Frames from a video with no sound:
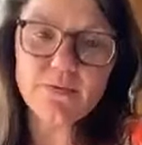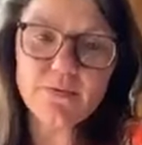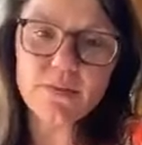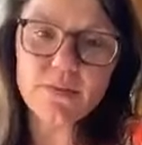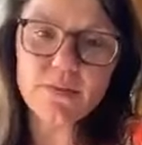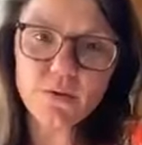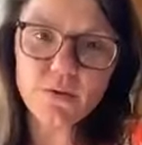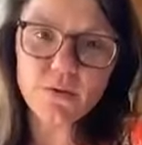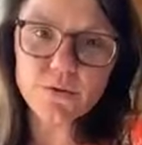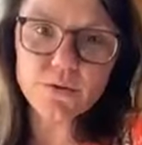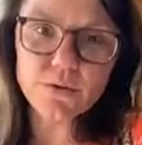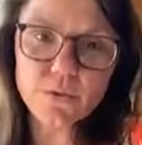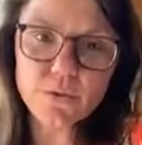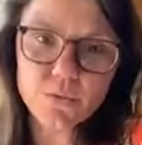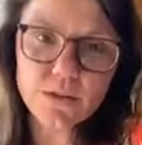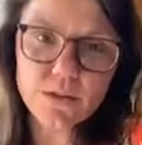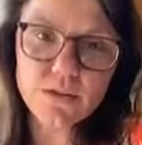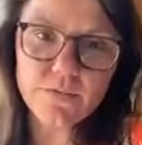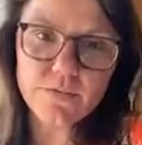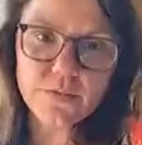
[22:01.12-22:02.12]
of those
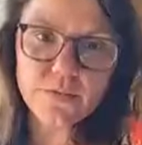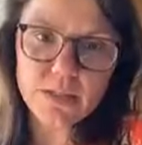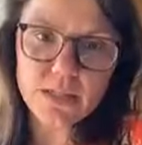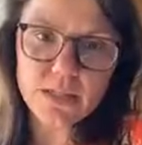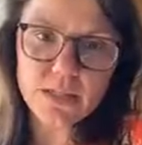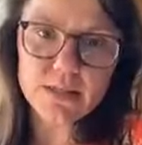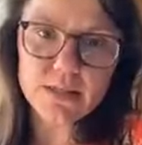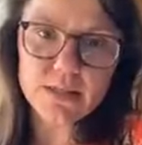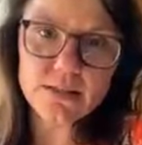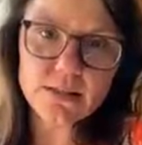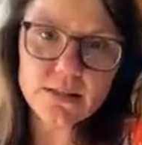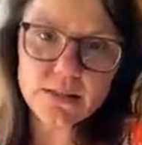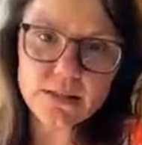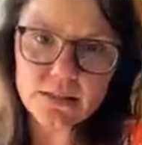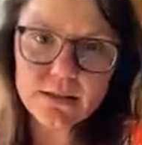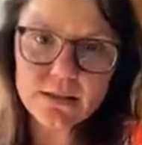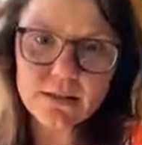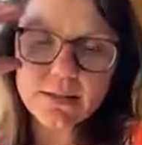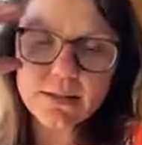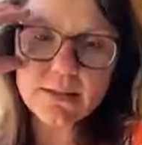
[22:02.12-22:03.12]
sort of things
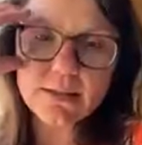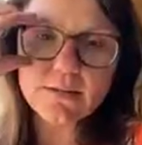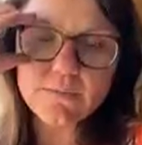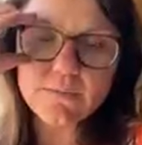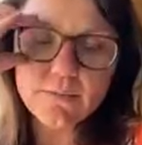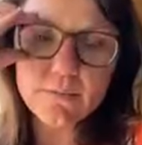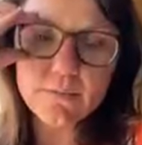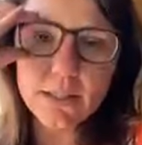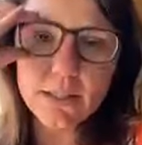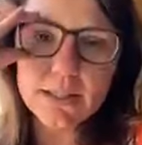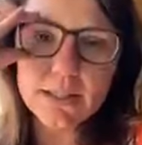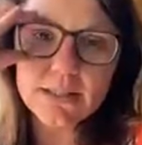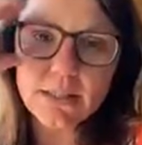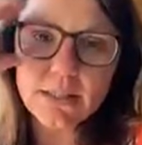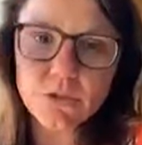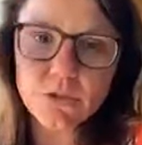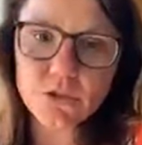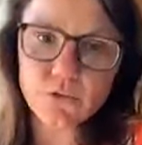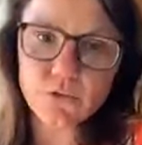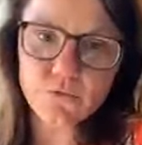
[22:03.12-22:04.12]
is
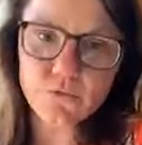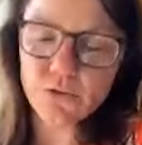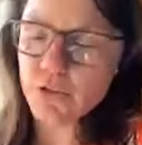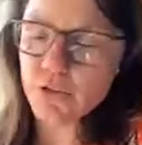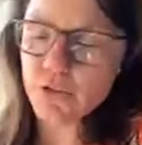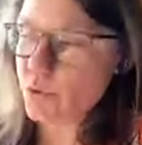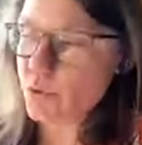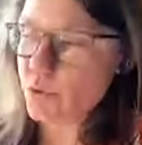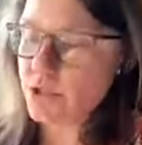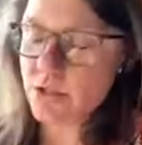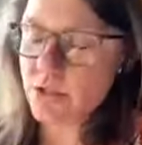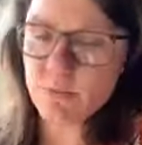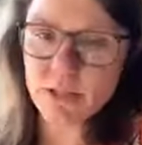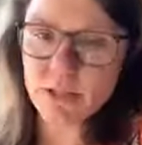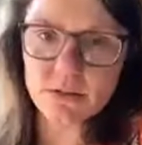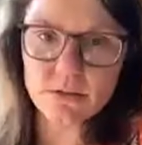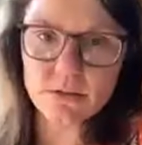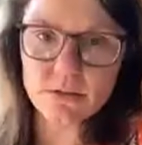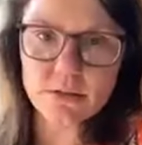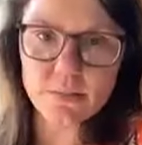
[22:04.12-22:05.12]
essential for the short-term
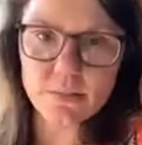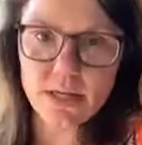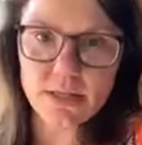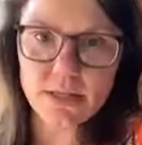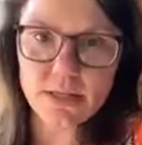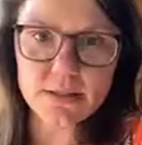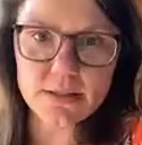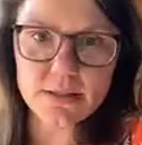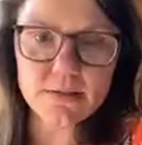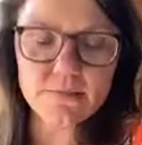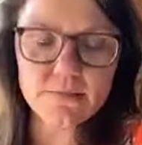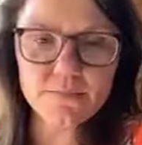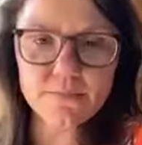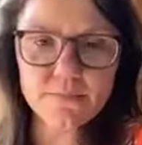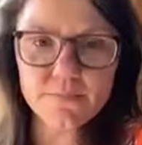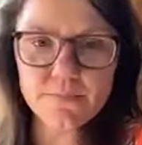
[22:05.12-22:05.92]
rental space